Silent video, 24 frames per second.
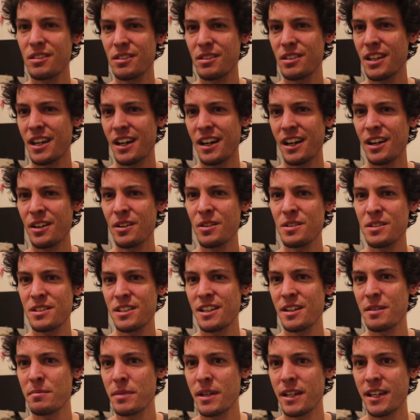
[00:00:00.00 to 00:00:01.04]
yeah, I don't see
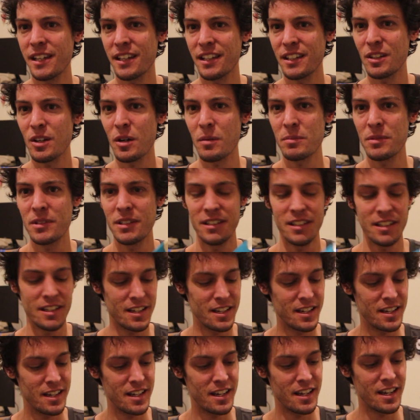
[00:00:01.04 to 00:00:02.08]
it being adopted
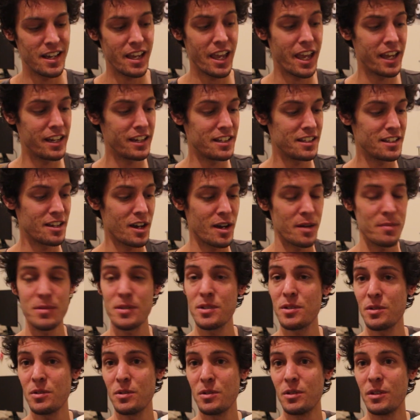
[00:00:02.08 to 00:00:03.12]
anytime
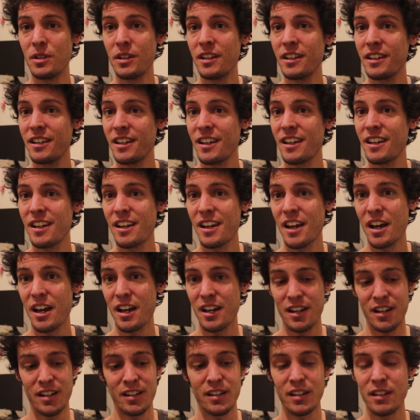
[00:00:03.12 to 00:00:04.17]
soon.
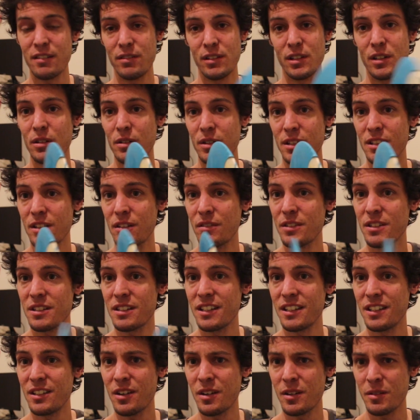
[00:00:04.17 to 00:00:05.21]
Even though it's
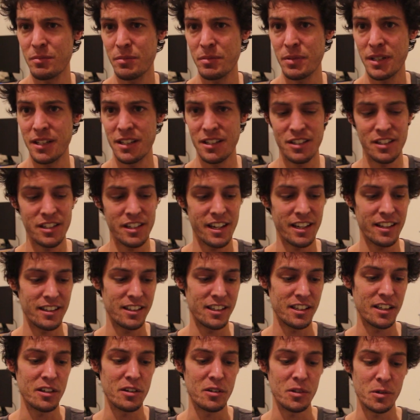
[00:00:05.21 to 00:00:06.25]
obviously not PDGA
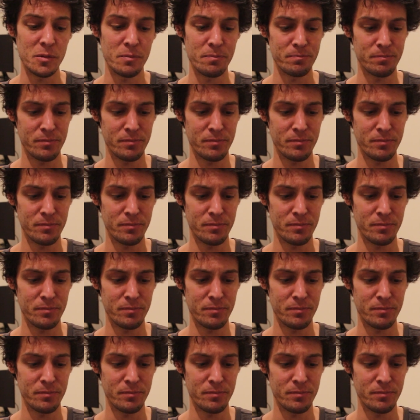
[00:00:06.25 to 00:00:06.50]
legal.